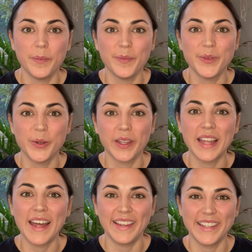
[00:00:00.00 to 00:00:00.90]
doing
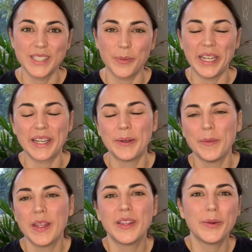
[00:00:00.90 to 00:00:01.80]
that this week.
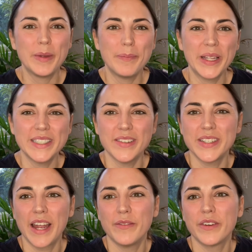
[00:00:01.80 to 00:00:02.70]
There will be plenty of
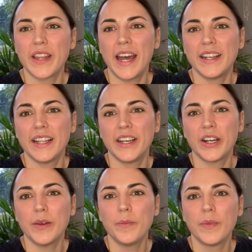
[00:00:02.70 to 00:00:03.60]
time for that
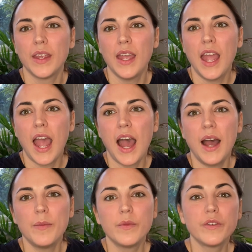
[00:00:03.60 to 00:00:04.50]
later.
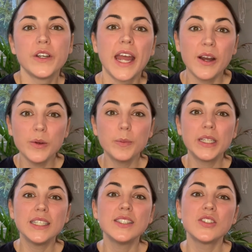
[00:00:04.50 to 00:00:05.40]
For now,
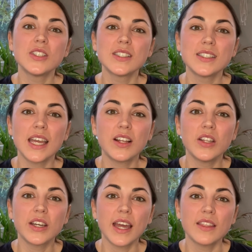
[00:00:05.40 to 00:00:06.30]
please just take a
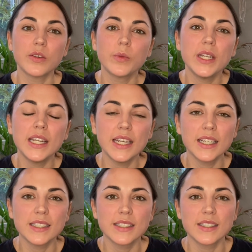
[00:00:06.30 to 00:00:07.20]
look at the
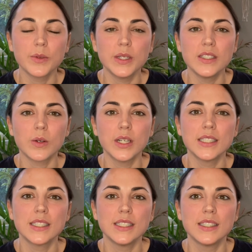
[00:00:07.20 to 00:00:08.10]
readings, the
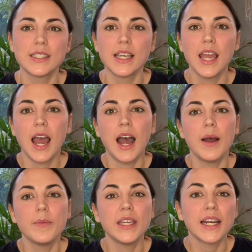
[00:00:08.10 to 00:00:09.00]
resources,
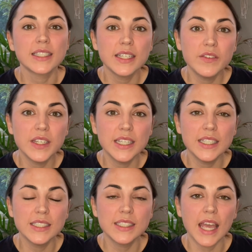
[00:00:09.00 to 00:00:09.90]
the
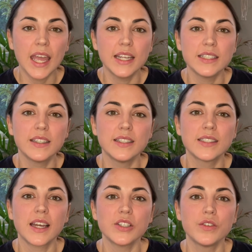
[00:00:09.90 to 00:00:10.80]
activities, and the
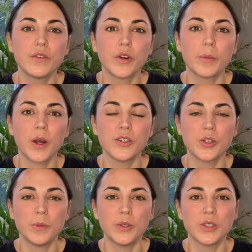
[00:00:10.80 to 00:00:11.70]
discussion forum
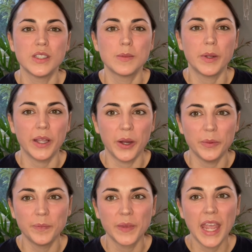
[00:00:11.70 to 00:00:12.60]
contributions below.
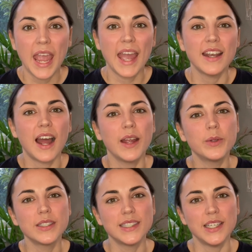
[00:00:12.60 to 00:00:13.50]
And I
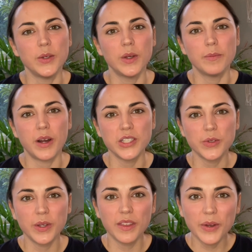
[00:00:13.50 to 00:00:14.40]
will see you in
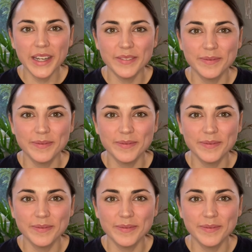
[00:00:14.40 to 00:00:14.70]
Module 3.